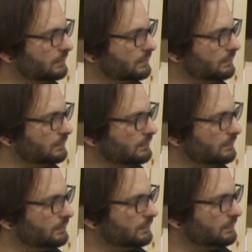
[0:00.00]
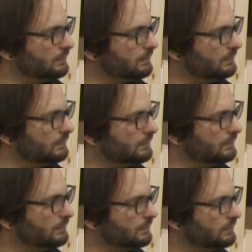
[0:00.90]

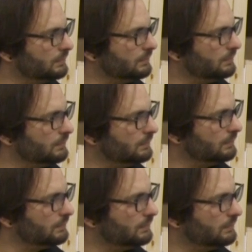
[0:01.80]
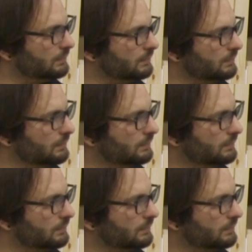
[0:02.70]
(silent)